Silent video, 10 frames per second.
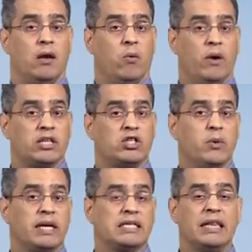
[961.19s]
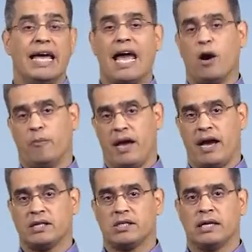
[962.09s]
When it's doing its layout
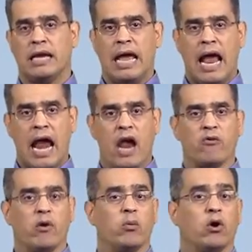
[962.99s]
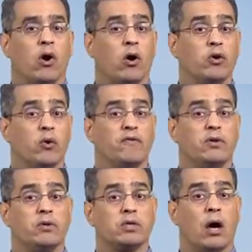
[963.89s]
pass, Android will call your
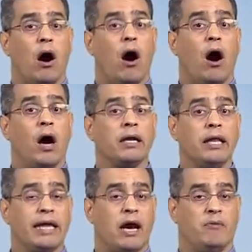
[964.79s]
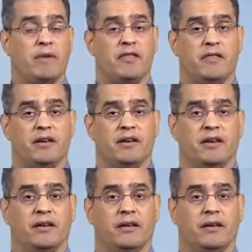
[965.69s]
view's onLayout method.
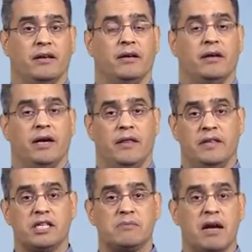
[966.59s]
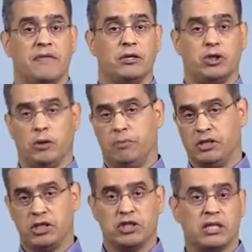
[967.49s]
And this method should
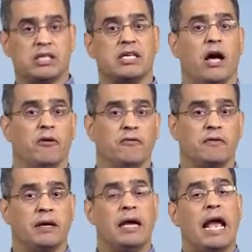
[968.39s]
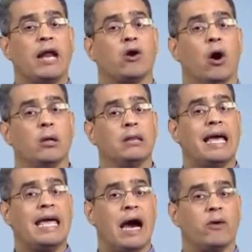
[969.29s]
position itself and call
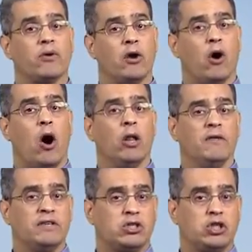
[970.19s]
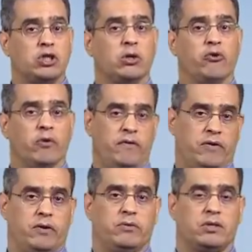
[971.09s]
layout on all of its children
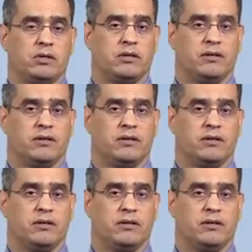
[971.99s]
views.